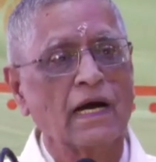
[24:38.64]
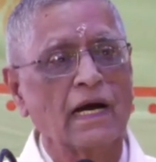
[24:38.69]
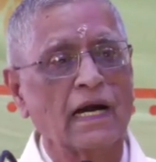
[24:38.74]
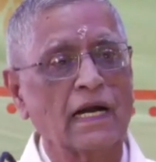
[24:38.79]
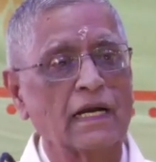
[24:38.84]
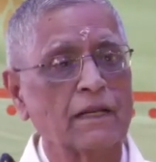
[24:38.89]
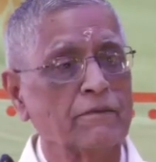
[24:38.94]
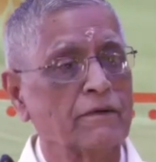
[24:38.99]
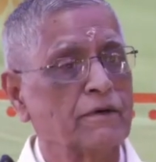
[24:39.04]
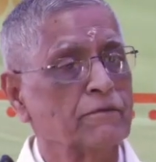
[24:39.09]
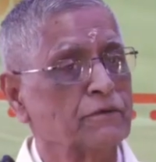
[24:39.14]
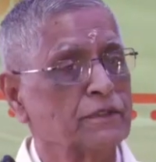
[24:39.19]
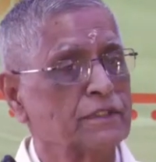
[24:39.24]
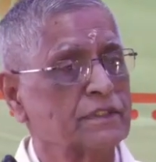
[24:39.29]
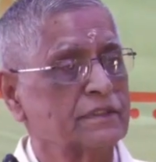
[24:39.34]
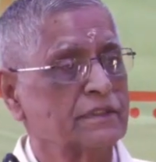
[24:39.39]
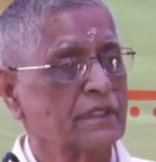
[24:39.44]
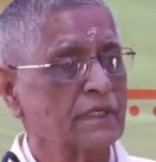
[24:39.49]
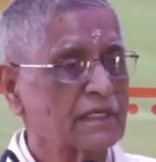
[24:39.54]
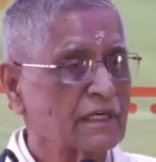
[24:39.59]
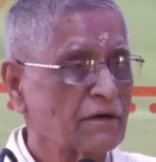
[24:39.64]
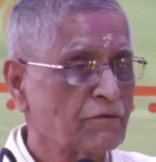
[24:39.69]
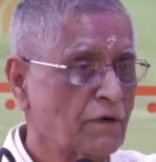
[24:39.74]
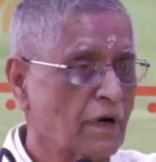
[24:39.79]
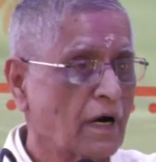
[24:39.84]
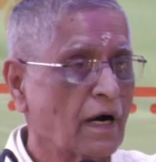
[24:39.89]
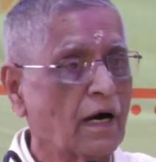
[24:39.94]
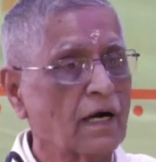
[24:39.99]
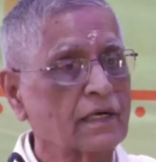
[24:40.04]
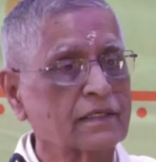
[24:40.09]
And when we think
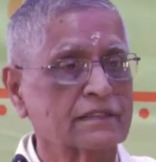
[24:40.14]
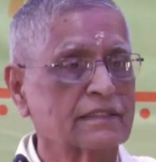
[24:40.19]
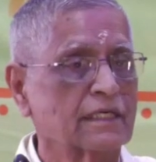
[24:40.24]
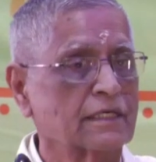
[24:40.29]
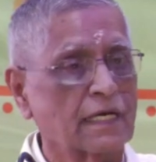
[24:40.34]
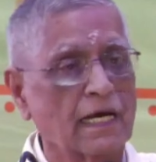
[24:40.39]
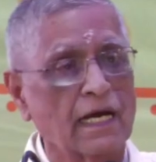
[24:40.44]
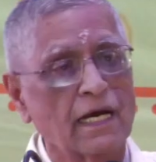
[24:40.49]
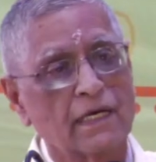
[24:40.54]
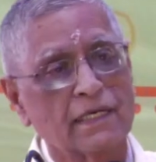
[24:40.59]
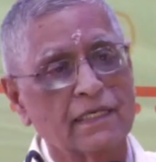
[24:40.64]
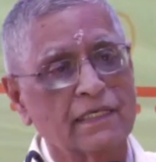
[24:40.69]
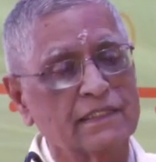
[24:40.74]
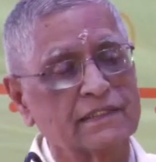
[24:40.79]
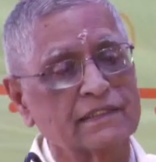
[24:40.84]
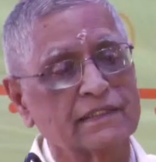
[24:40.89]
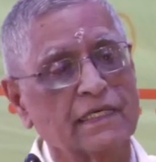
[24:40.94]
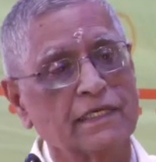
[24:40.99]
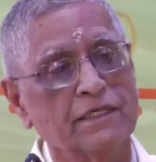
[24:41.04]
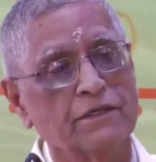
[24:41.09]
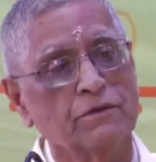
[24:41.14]
of art, that I already said,